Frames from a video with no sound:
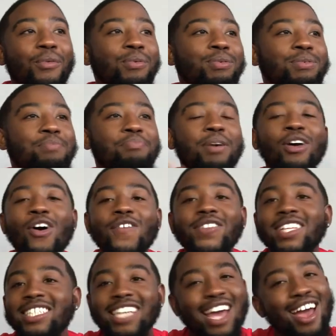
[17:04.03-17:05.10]
was big off the
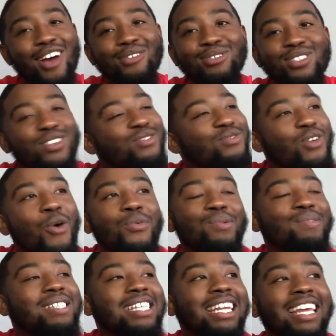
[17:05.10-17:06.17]
child, so you know we
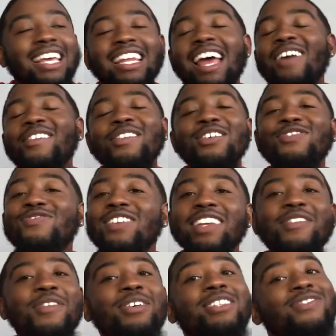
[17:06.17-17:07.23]
was lit. Like we was really
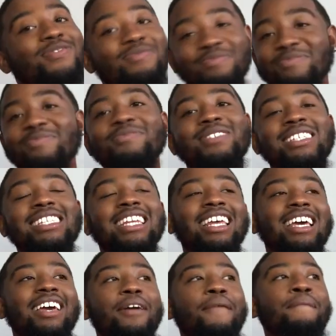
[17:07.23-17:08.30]
we was, we was
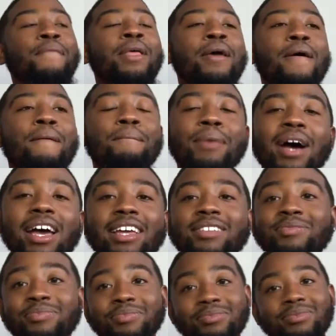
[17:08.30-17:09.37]
lit. But
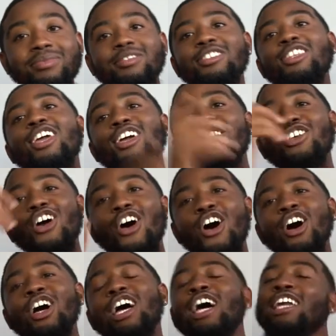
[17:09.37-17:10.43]

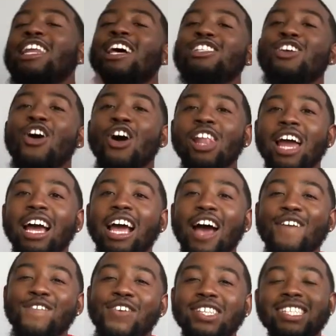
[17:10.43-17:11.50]
y'all, that's all I
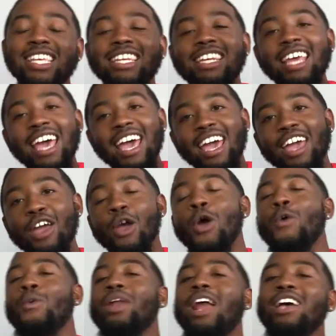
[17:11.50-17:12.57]
got for today.
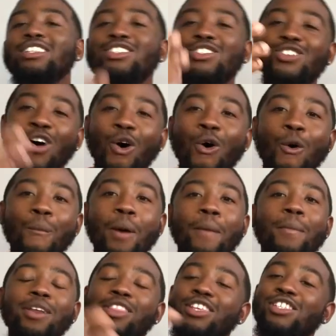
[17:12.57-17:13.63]
When I stole my
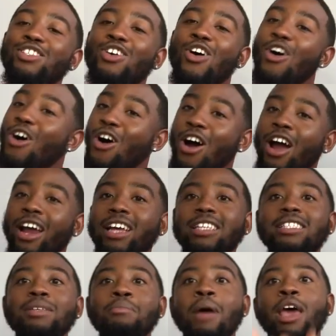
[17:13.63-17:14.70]
mother's car and
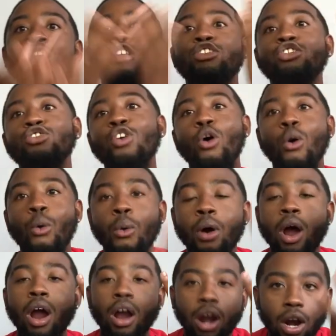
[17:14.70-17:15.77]
somebody stole
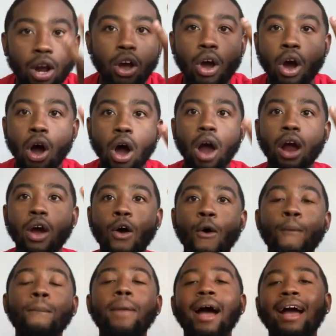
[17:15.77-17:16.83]
her car. Oh
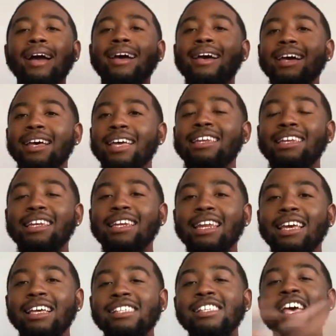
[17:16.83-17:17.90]
my
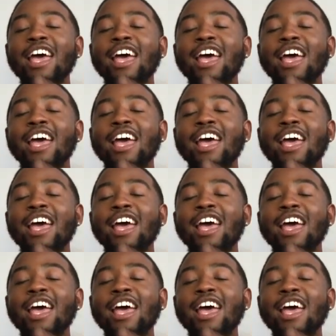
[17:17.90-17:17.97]
goodness.